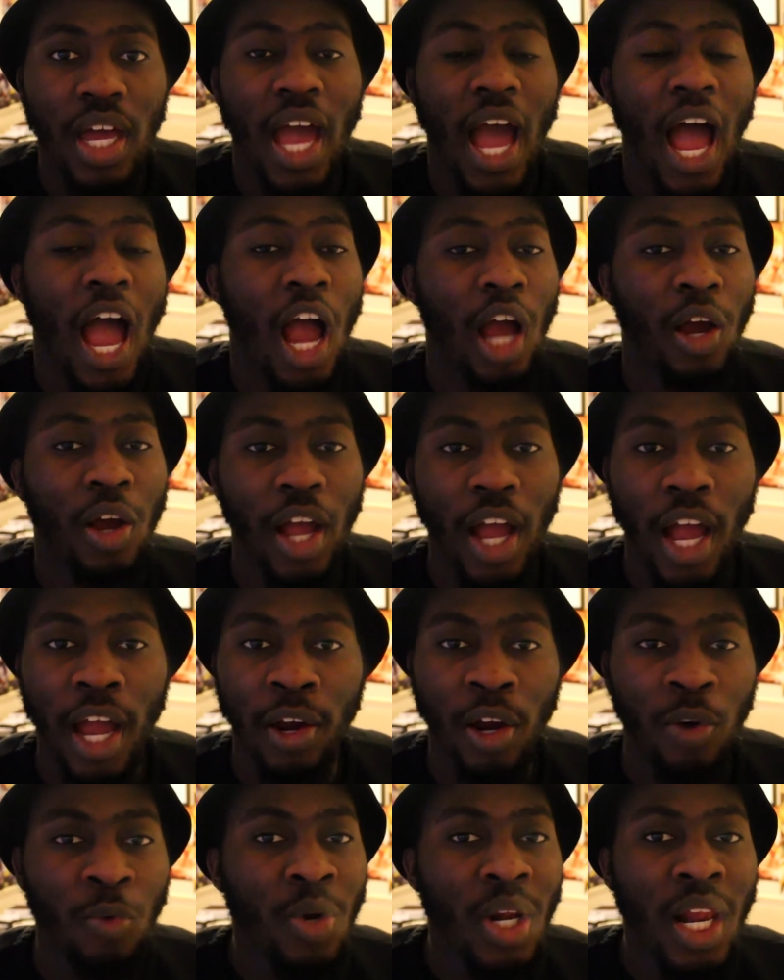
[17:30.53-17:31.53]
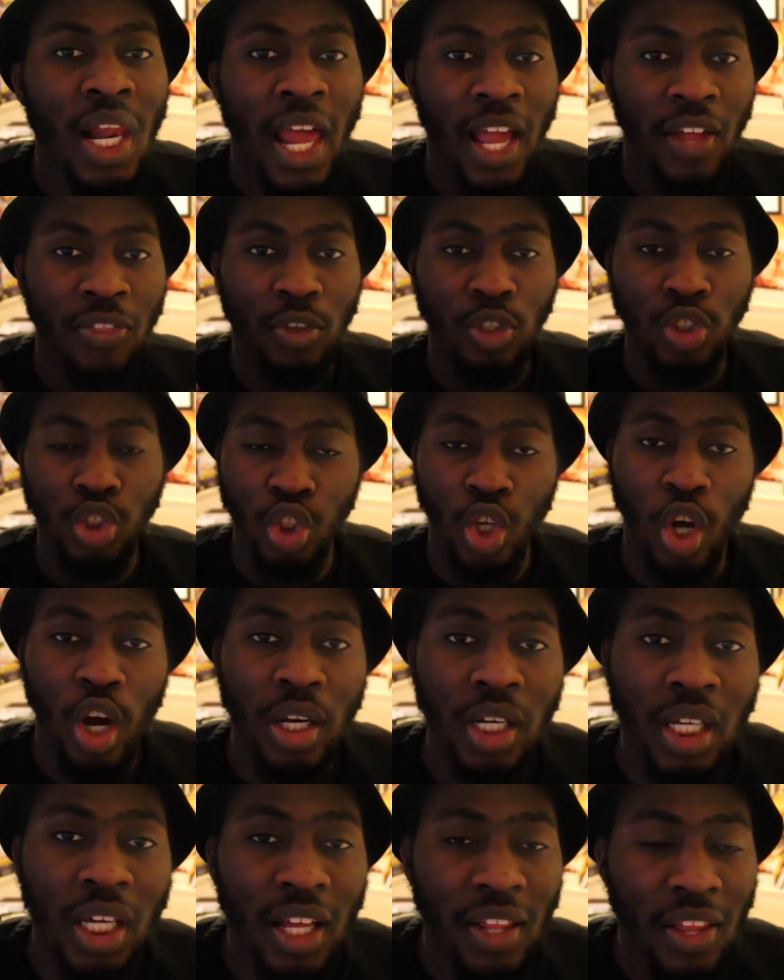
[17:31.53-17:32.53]
I really like the
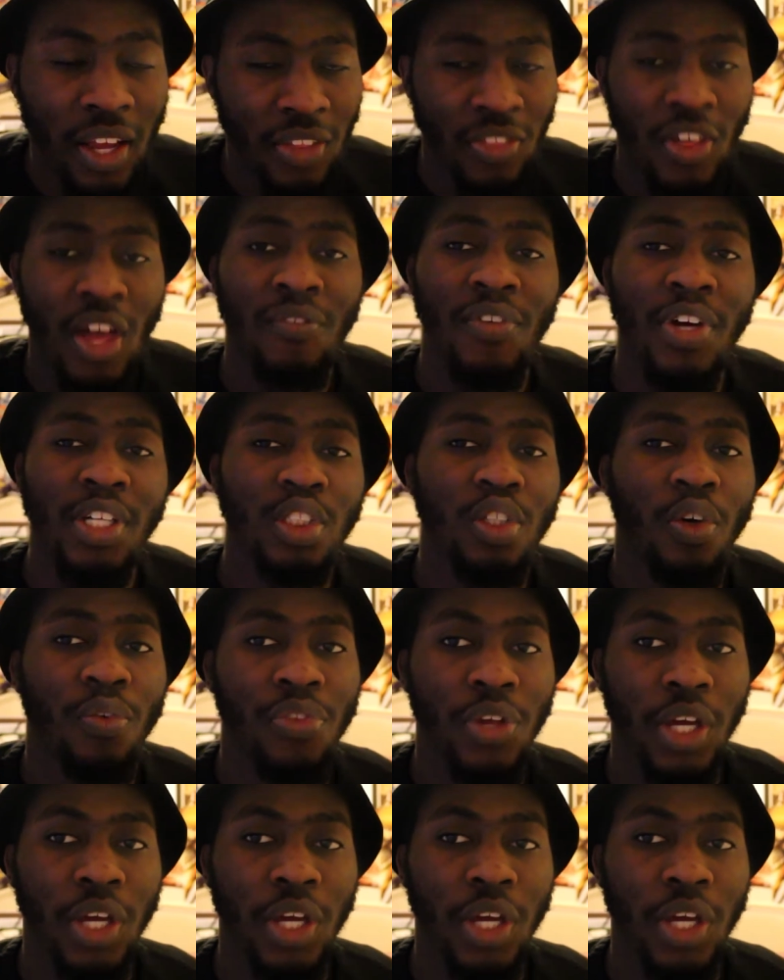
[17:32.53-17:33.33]
journey, I like the adventure of the